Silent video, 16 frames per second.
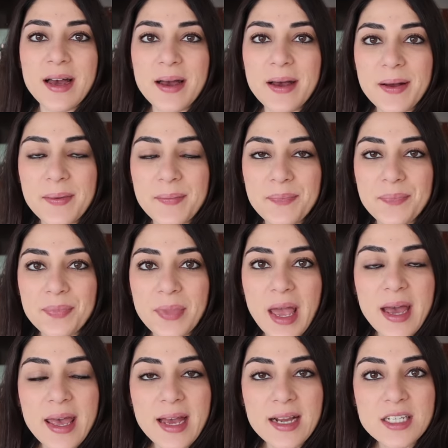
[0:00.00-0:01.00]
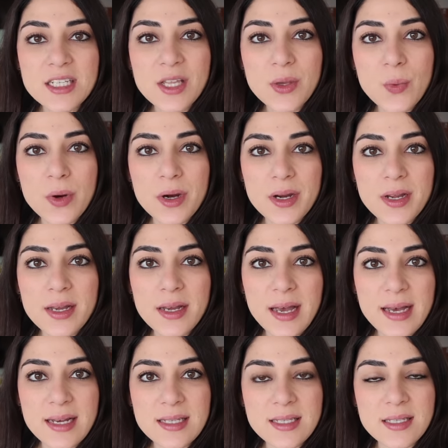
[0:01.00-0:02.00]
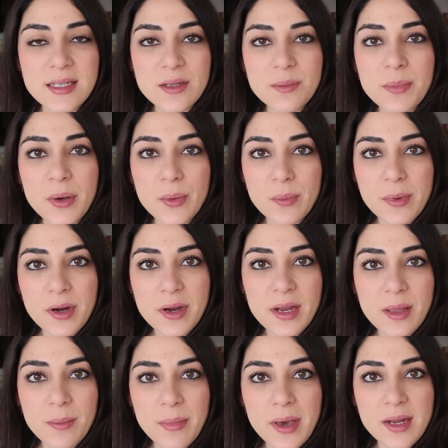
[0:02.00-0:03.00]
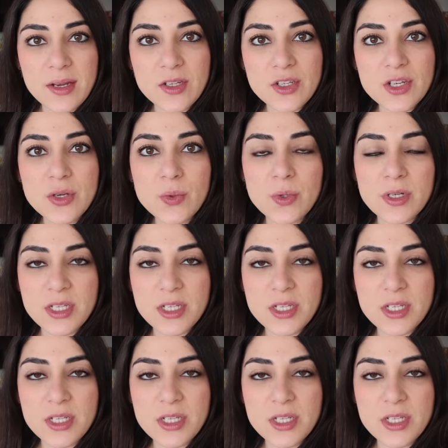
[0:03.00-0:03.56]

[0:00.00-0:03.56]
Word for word: Um, I actually work as an inbound marketing manager,